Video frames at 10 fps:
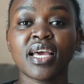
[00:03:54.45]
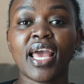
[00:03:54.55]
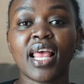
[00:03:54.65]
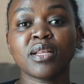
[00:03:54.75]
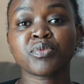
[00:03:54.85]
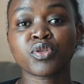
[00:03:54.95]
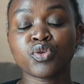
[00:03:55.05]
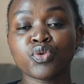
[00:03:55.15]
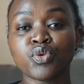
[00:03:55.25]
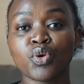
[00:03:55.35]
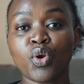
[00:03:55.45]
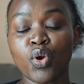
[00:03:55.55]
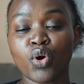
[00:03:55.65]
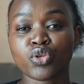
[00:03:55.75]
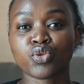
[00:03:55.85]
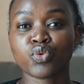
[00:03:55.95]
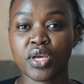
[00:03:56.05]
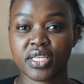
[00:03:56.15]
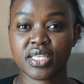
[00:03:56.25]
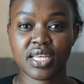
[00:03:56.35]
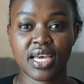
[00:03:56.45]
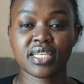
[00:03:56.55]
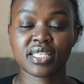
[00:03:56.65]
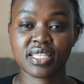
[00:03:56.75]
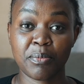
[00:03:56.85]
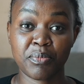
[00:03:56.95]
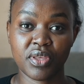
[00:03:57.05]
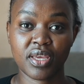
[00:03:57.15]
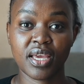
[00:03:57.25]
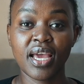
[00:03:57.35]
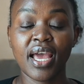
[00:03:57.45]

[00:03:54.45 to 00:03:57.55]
helps you not to get stuck in something.